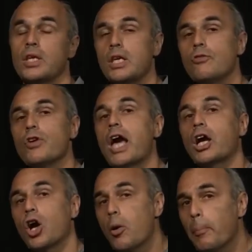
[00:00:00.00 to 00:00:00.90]
If a
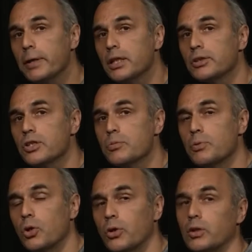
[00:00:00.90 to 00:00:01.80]
component is
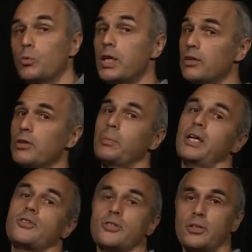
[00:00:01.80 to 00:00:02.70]
broken, we can
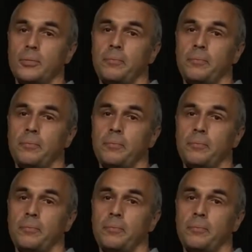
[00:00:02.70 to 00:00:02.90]
replace it.